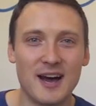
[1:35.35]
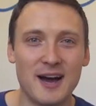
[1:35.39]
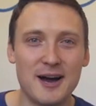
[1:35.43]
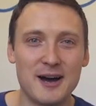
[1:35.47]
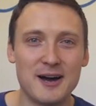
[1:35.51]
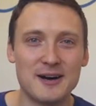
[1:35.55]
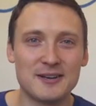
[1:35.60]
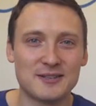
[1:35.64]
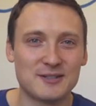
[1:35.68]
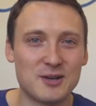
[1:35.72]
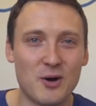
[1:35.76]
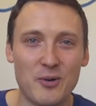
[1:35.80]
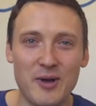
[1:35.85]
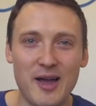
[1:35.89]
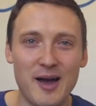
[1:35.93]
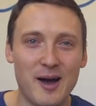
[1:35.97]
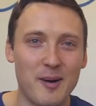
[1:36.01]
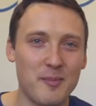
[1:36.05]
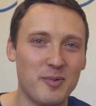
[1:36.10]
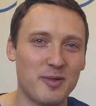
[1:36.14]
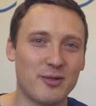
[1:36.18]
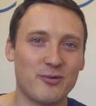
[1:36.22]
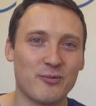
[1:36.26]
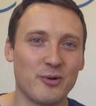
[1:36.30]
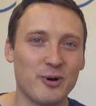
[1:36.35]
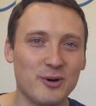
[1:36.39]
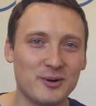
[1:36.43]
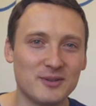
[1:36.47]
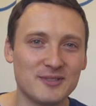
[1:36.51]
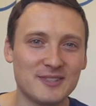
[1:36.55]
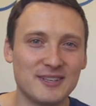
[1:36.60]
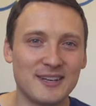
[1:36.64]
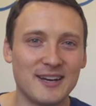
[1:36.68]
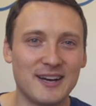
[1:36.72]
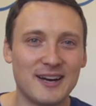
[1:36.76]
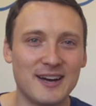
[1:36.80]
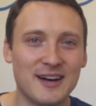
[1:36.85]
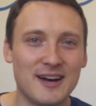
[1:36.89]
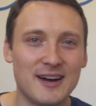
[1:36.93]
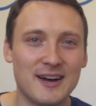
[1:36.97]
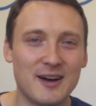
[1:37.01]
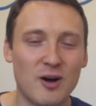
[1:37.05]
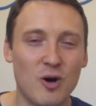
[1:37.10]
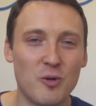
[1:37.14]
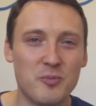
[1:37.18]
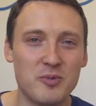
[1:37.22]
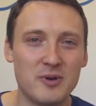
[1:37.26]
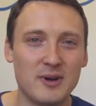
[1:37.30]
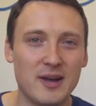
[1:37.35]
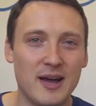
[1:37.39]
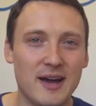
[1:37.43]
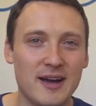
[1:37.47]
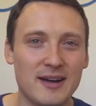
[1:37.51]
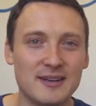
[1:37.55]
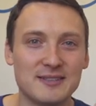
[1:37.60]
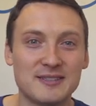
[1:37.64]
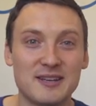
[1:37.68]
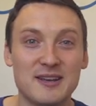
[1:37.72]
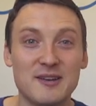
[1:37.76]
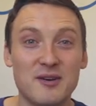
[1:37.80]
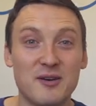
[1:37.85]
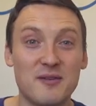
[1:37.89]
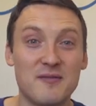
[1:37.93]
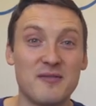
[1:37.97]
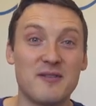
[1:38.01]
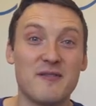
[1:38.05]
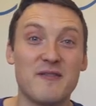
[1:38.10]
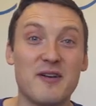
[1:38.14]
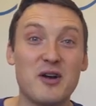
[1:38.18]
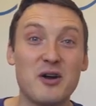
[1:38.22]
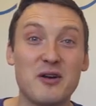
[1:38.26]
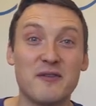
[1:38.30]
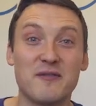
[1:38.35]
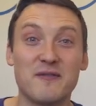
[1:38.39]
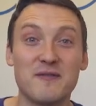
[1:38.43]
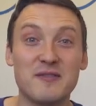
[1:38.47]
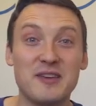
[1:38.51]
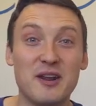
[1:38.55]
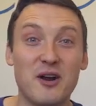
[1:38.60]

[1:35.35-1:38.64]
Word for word: Uh, so yeah, I'm thrilled. Uh, I hope you guys the very,